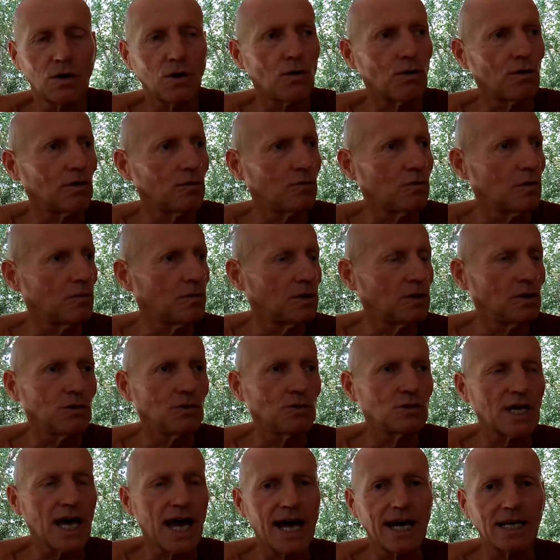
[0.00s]
or a woman
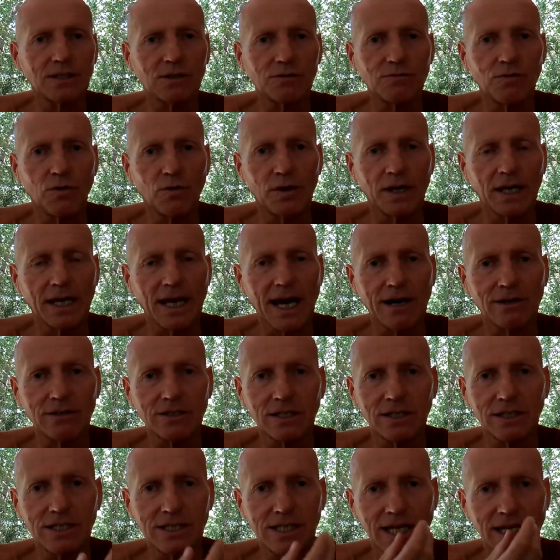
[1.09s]
whose hair's falling
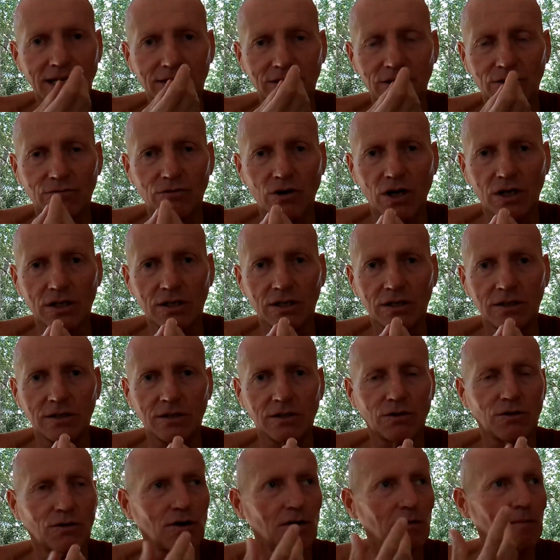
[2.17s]
out and teeth are
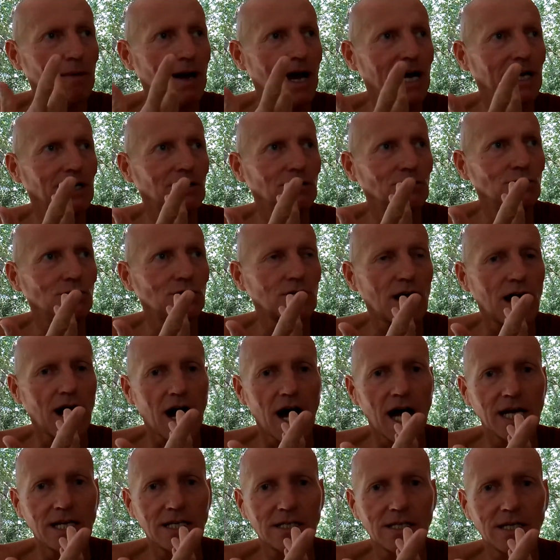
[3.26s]
rotten, or a man whose
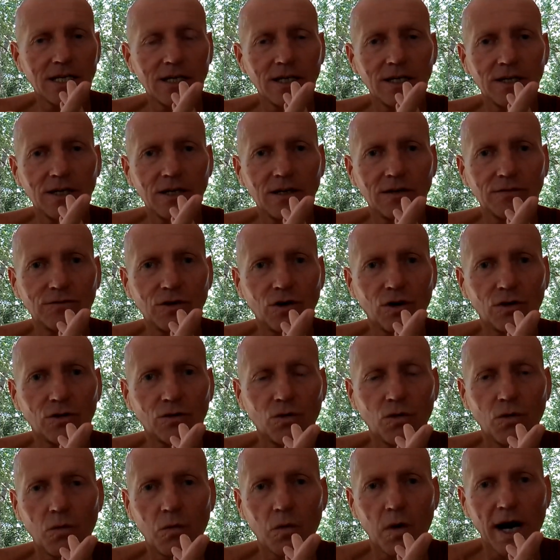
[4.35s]
eyes have gone
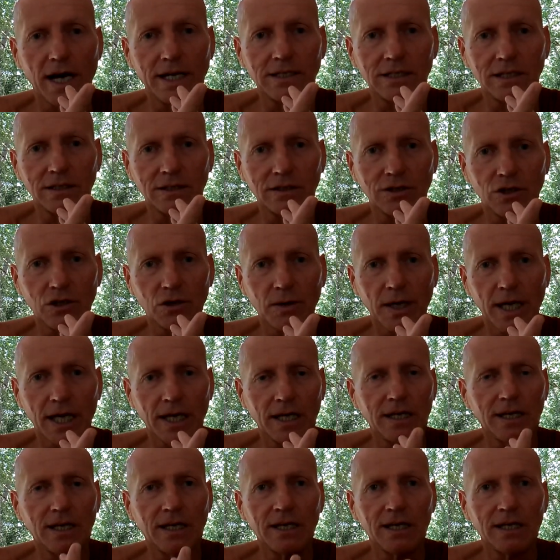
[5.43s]
all white and gooey,
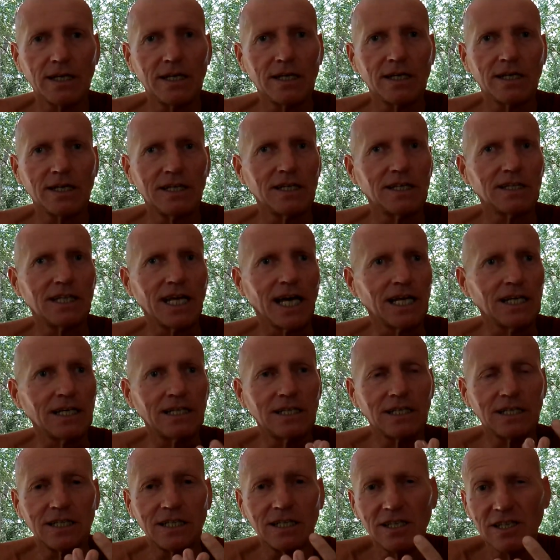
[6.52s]
then,
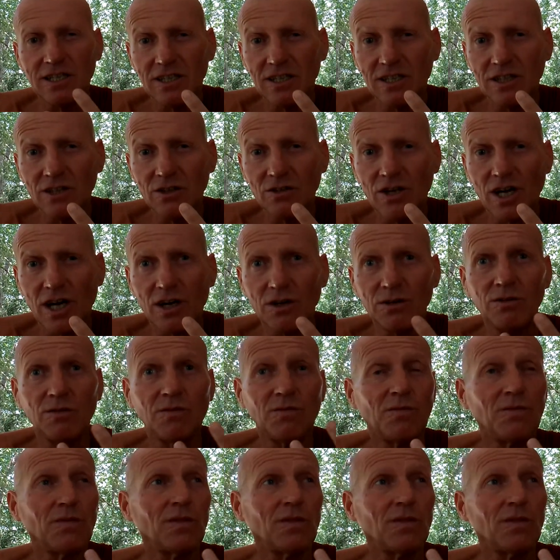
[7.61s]
you know,